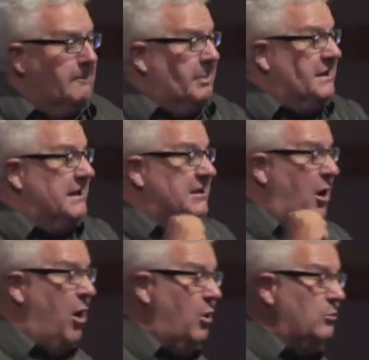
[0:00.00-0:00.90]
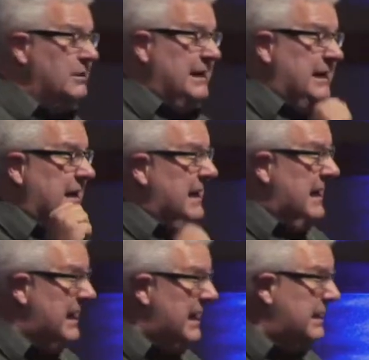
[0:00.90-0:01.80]
But it only
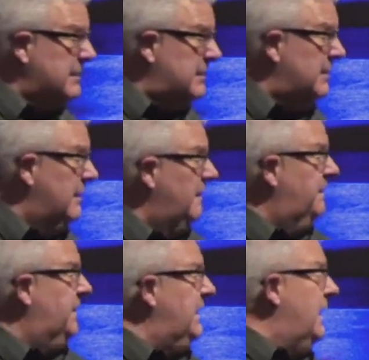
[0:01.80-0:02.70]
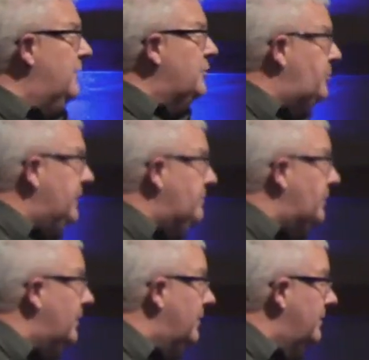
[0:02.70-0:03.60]
hit the other
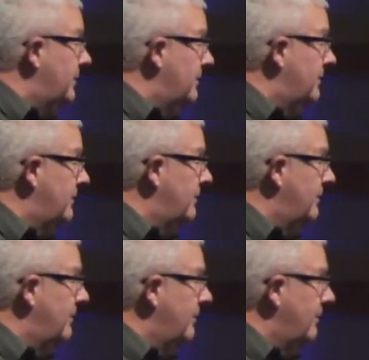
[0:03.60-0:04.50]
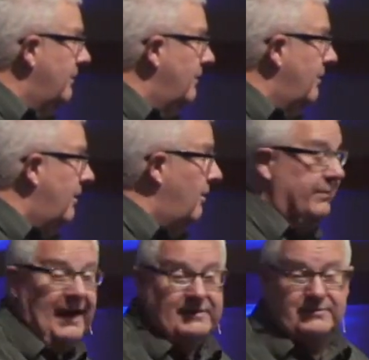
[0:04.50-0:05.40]
people.
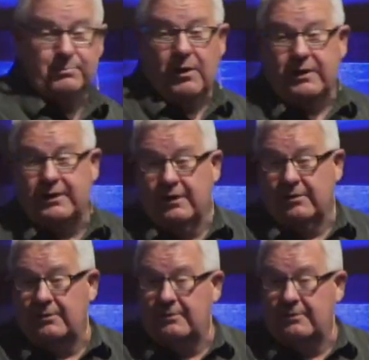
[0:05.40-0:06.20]
Oh, that's smart hail.